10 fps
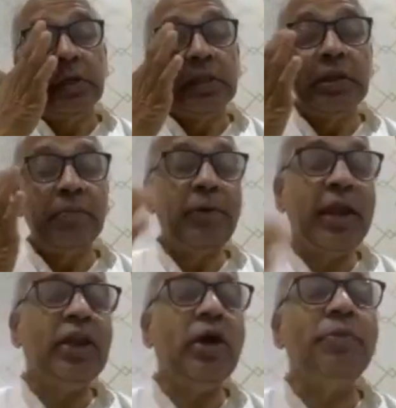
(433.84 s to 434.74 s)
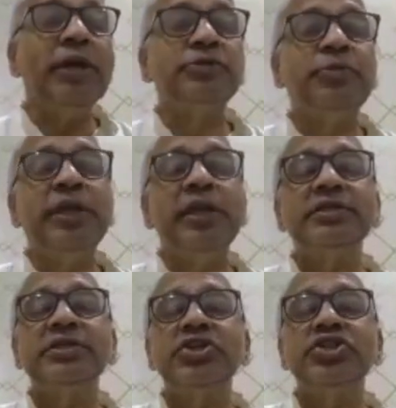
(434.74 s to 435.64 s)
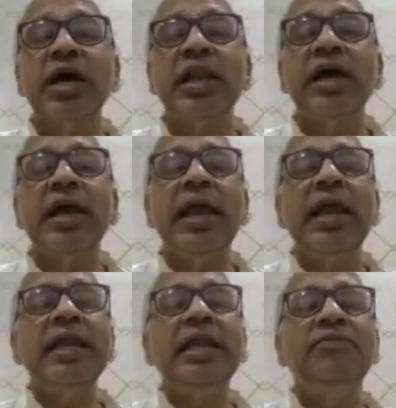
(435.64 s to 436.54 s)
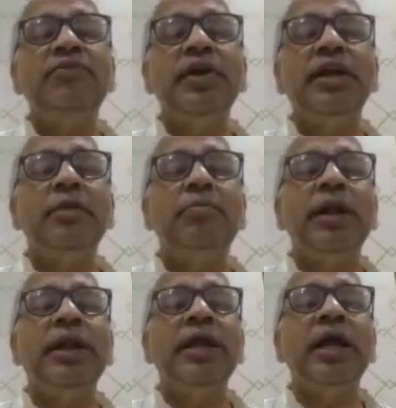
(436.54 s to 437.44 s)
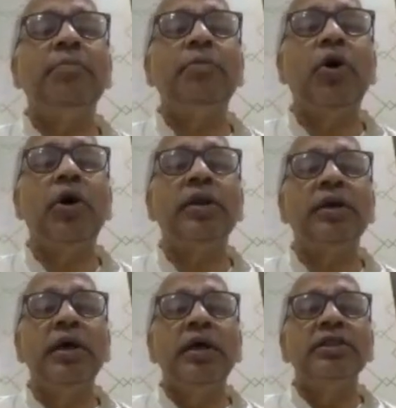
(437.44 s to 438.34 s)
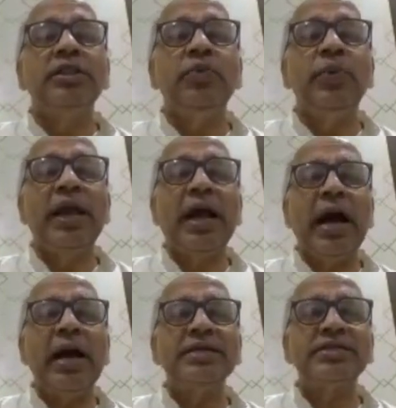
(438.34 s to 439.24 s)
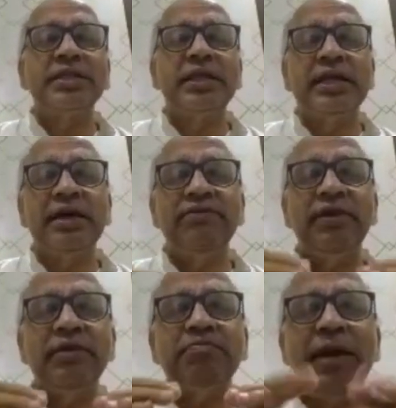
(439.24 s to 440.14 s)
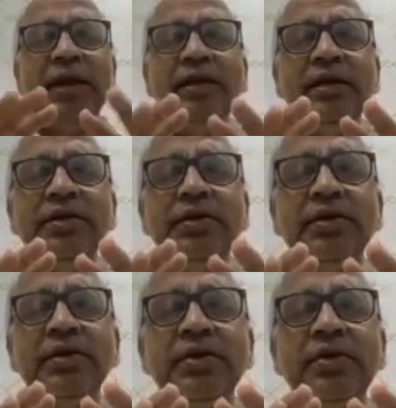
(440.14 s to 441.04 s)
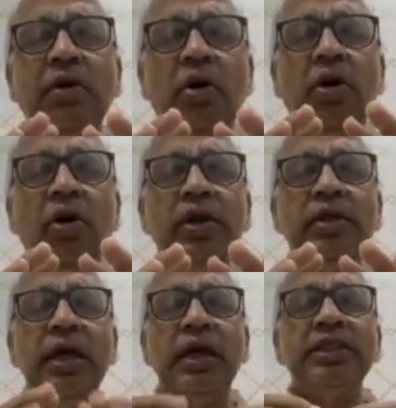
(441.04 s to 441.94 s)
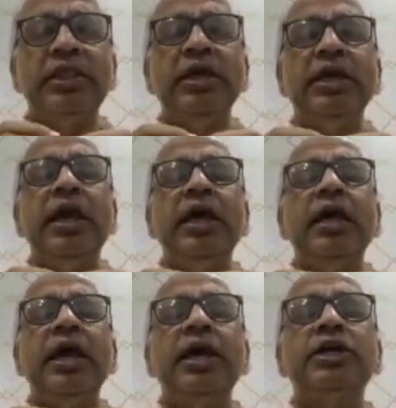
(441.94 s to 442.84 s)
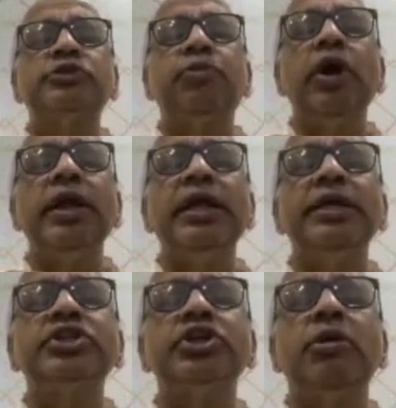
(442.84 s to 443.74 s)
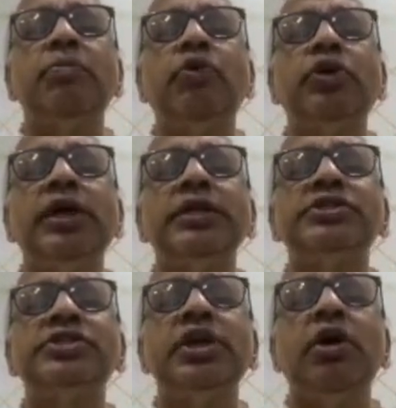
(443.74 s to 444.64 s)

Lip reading: the plane of experience shall again differ depending upon the vikas, the development, or the exploitation of potency